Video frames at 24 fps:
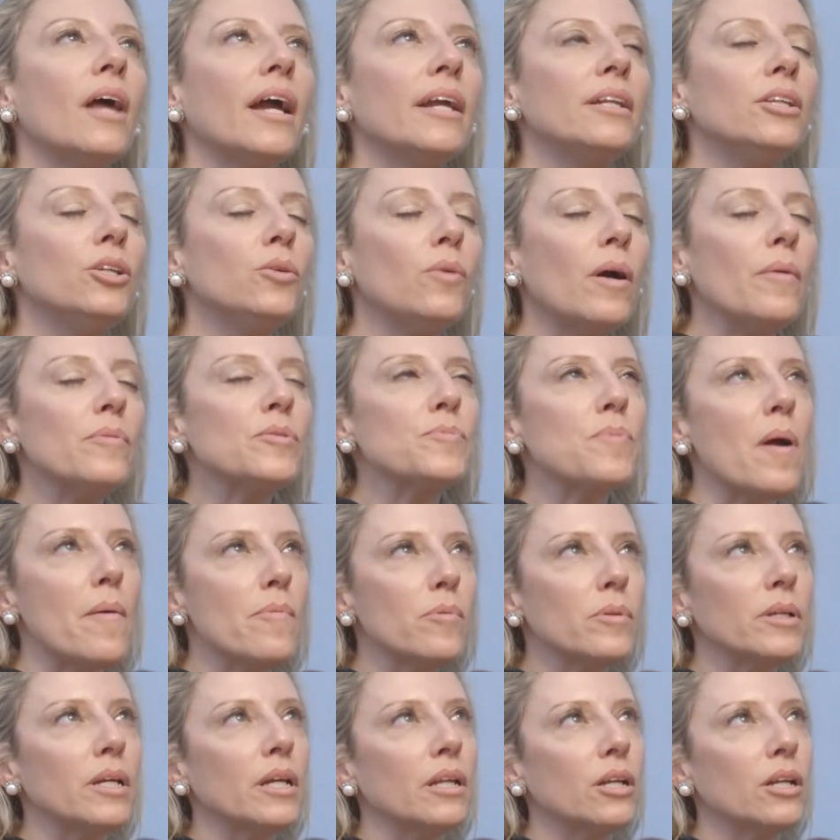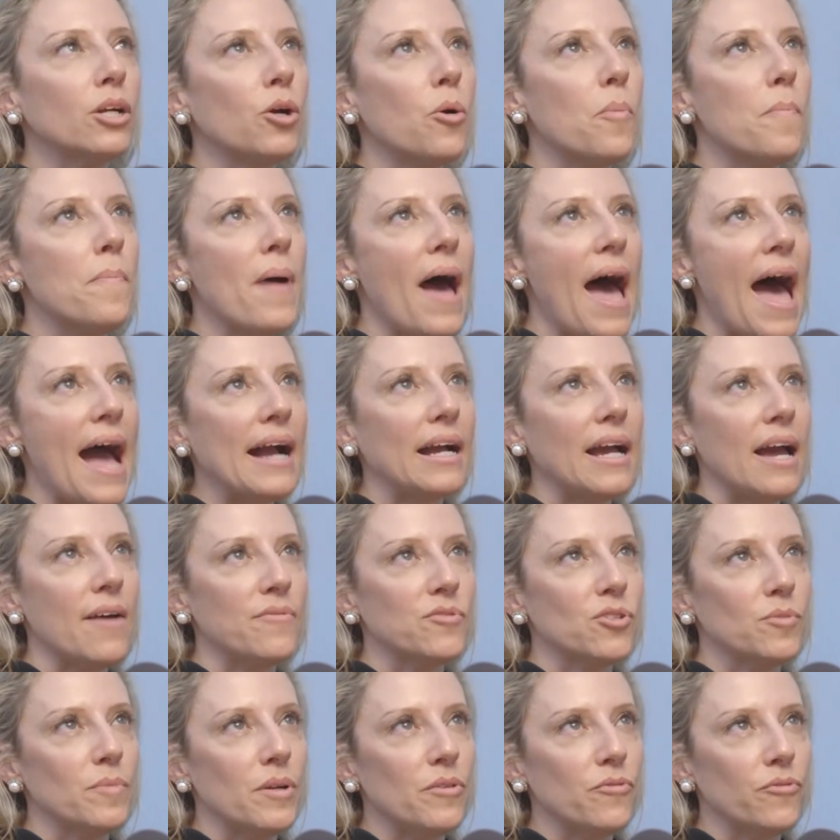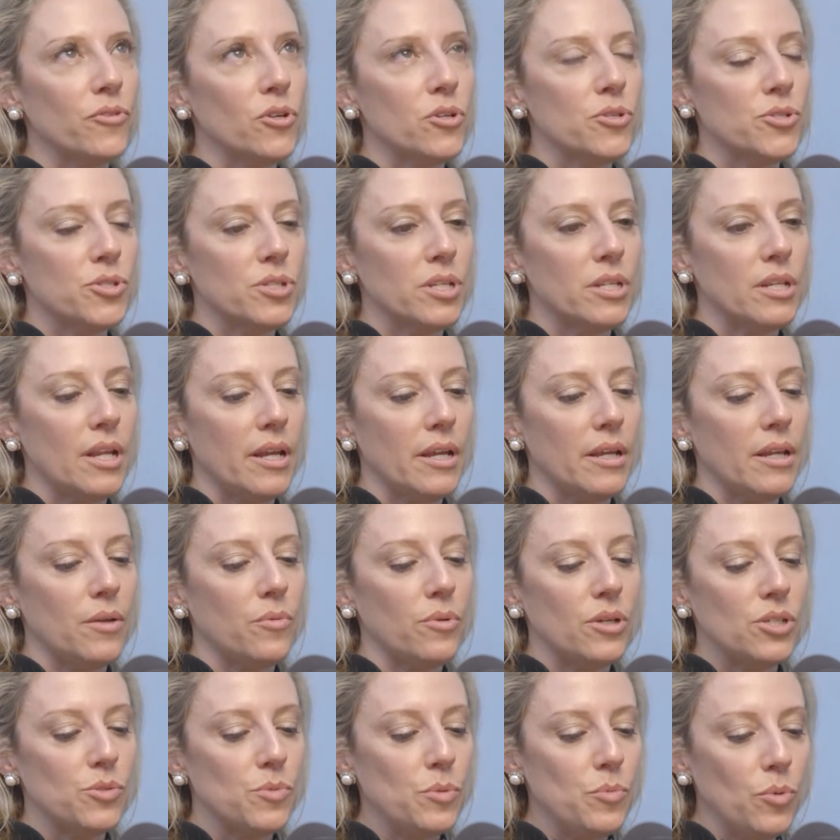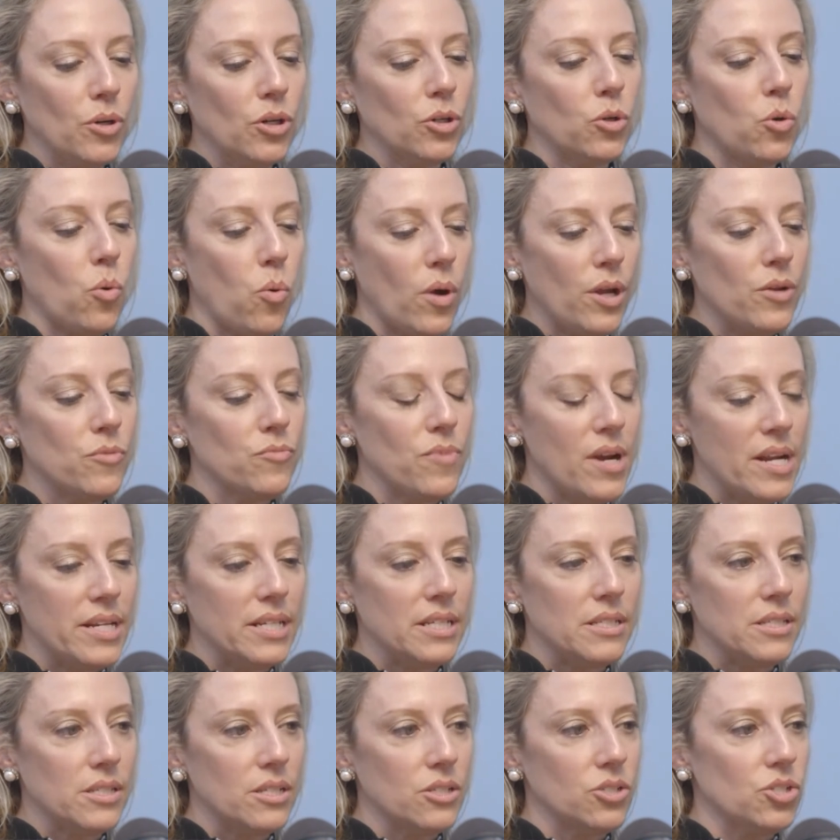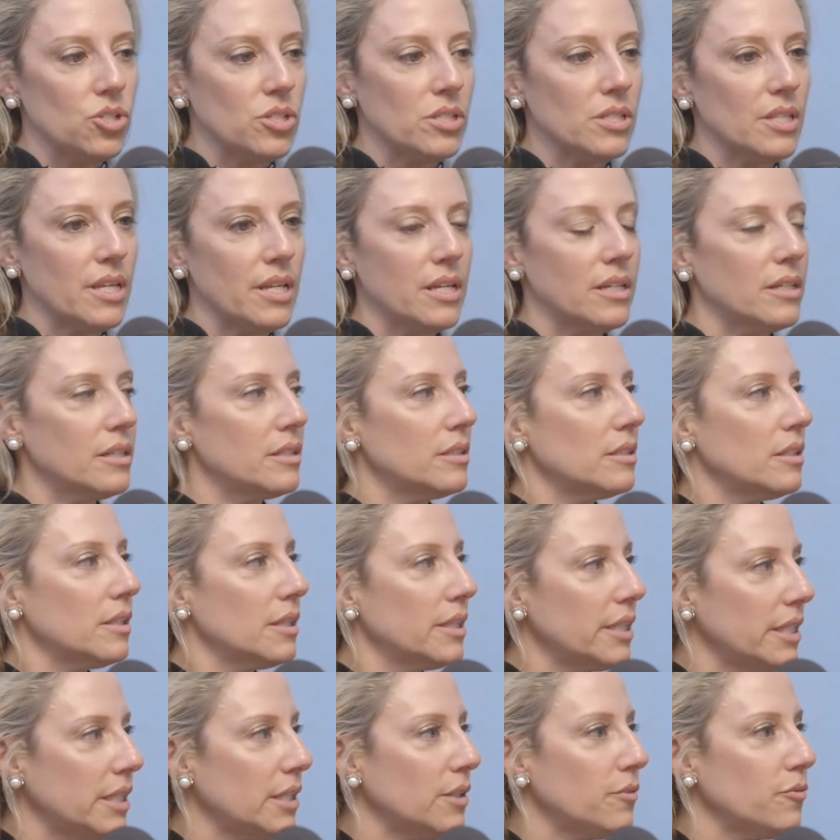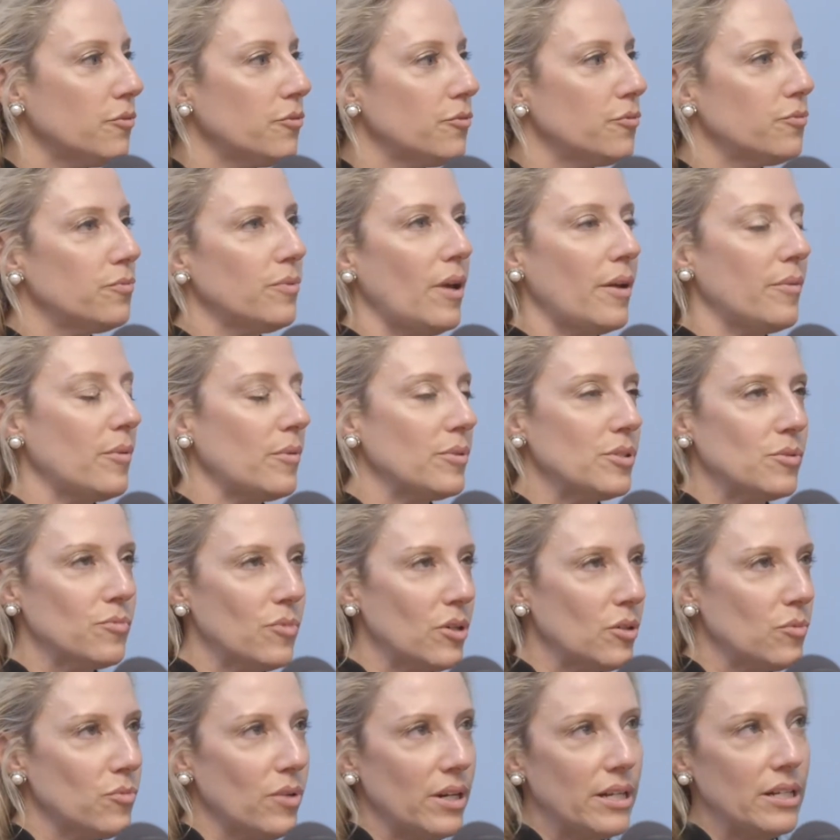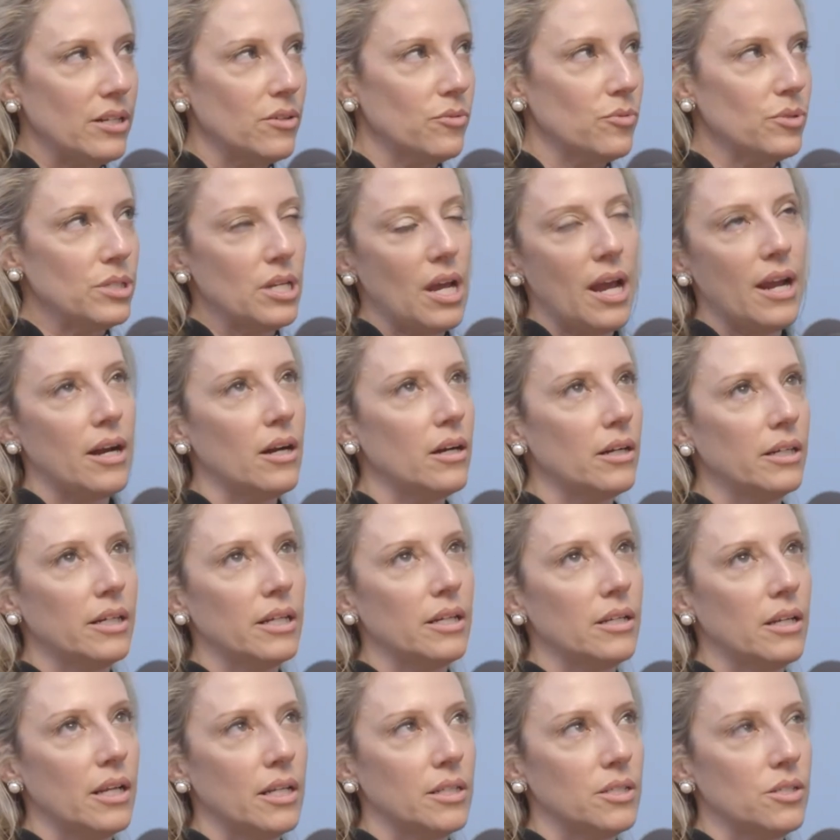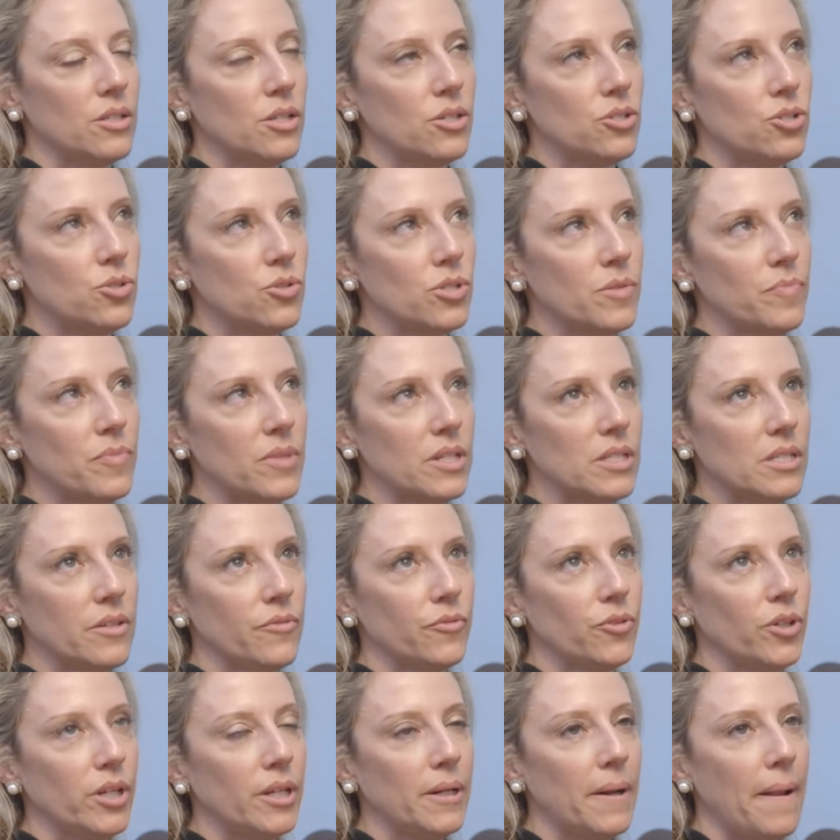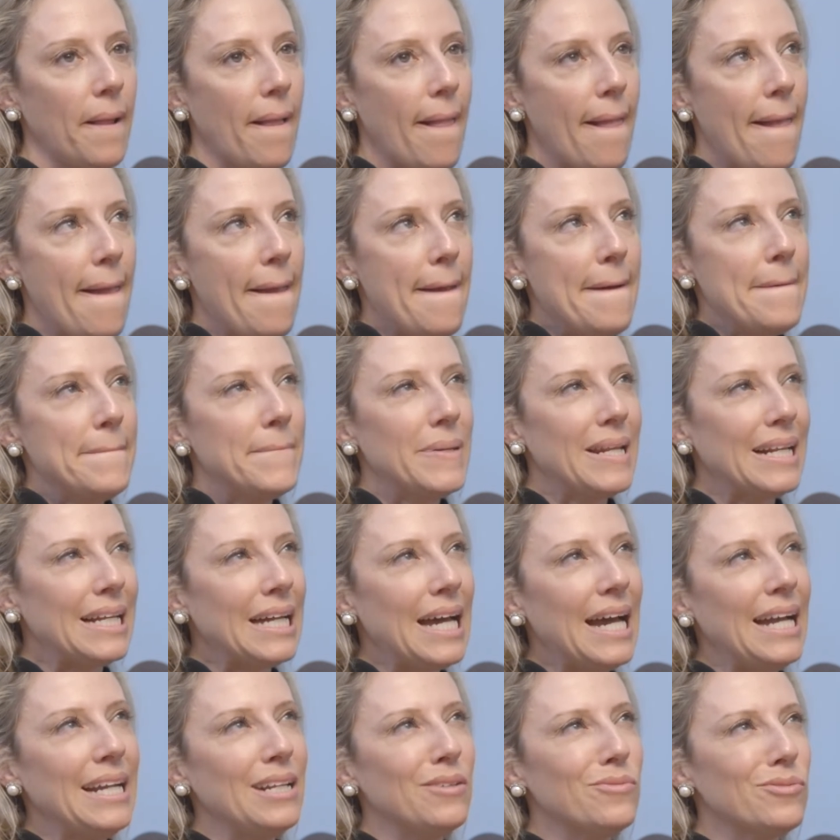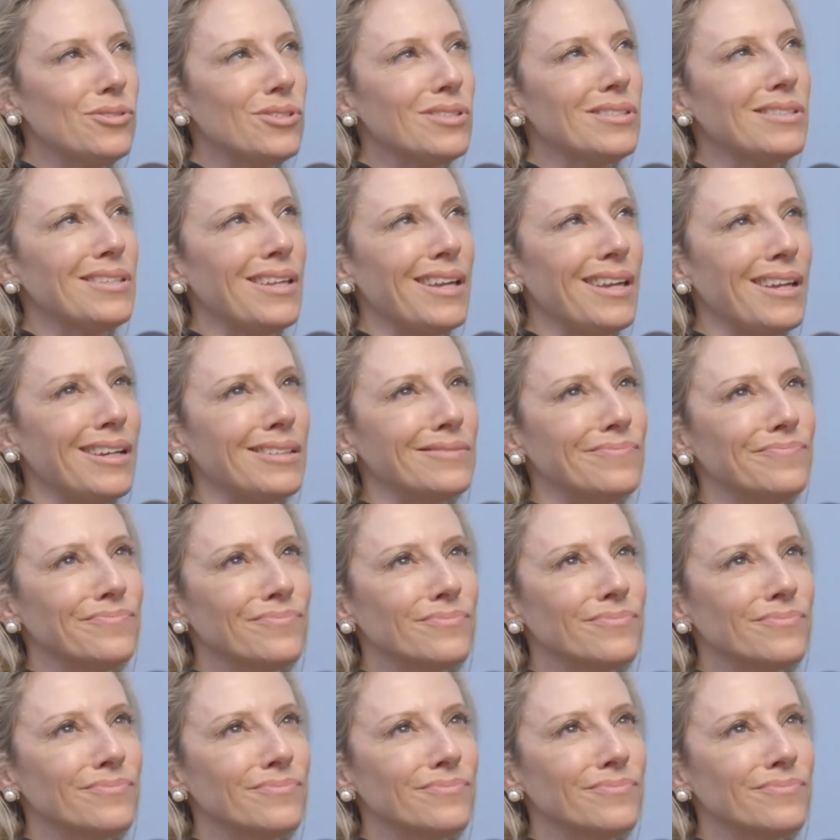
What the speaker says: knew I was probably going to go back after my first, and because we weren't quite ready to just like leave. I wasn't ready to retire and do something different. But I kind of was just like,